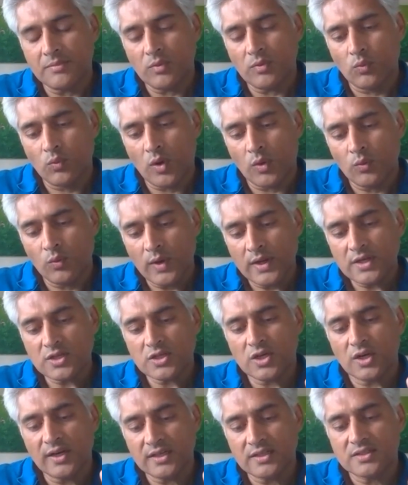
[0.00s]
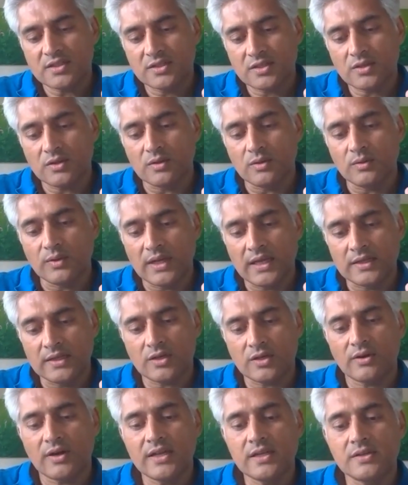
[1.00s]
what we're trying to do in
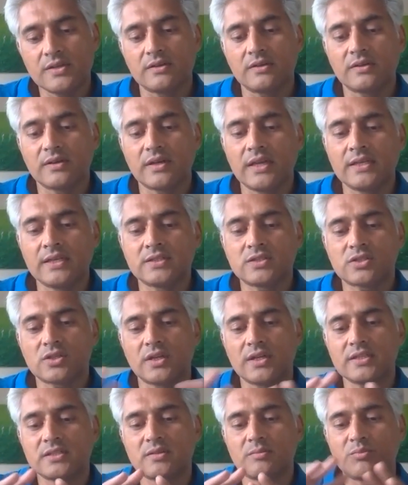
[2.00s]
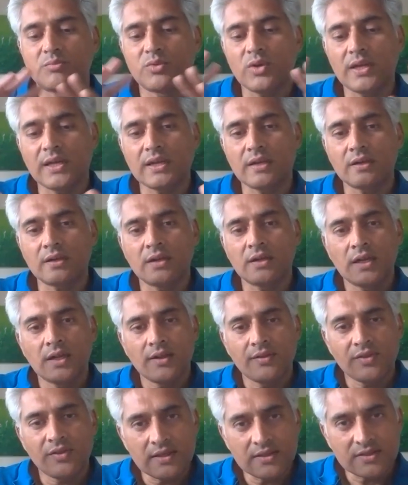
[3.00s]
Kraydel is trying to bring
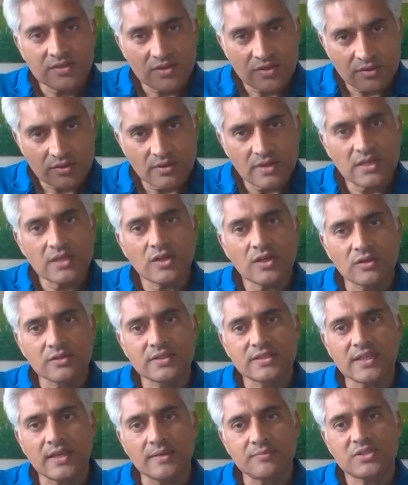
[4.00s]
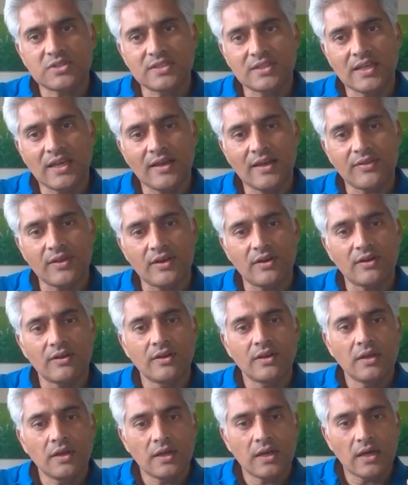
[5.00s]
these three concepts together
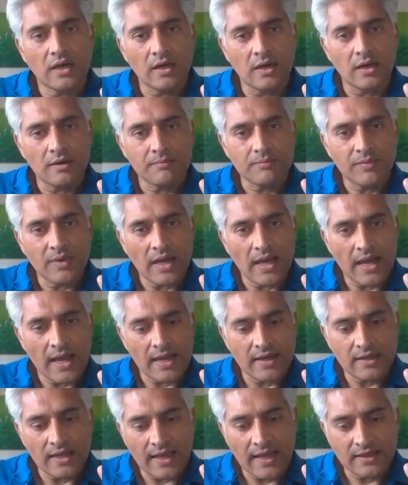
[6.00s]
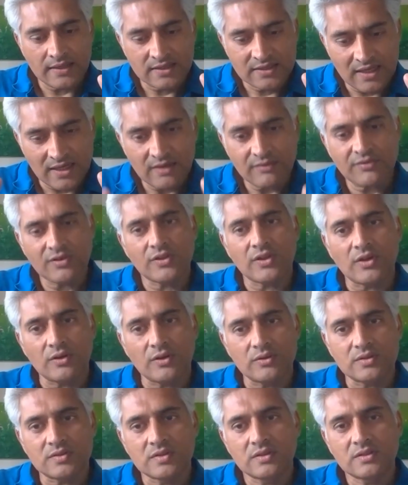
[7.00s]
and deliver
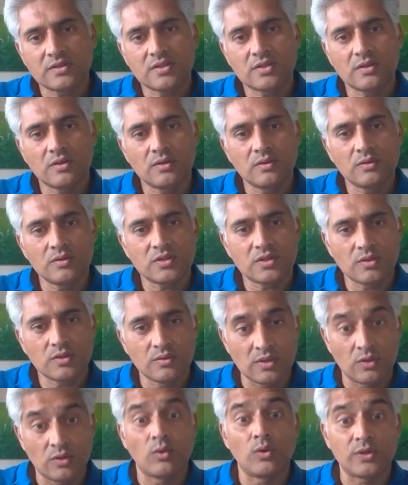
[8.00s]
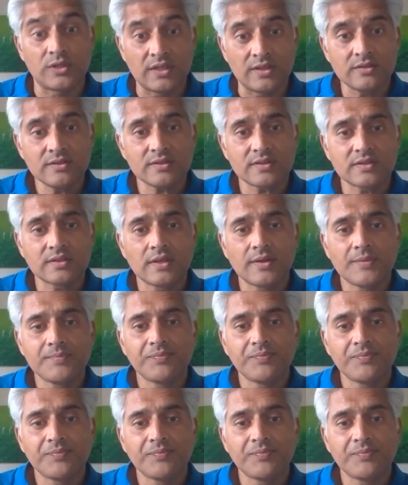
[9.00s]
those to an audience